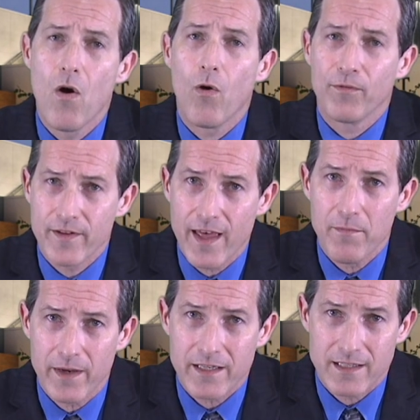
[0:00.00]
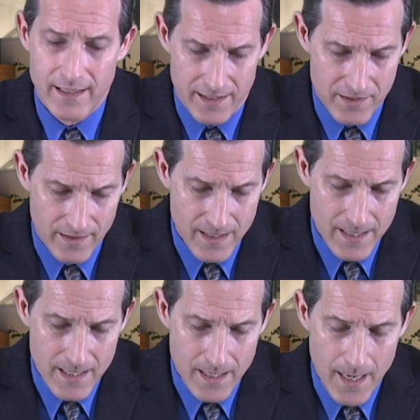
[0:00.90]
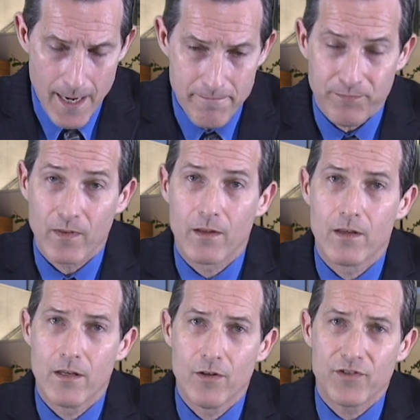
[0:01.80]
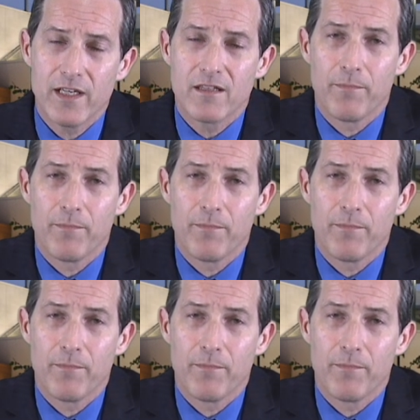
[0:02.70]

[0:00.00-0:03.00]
hopefully that makes sense. You'll see at the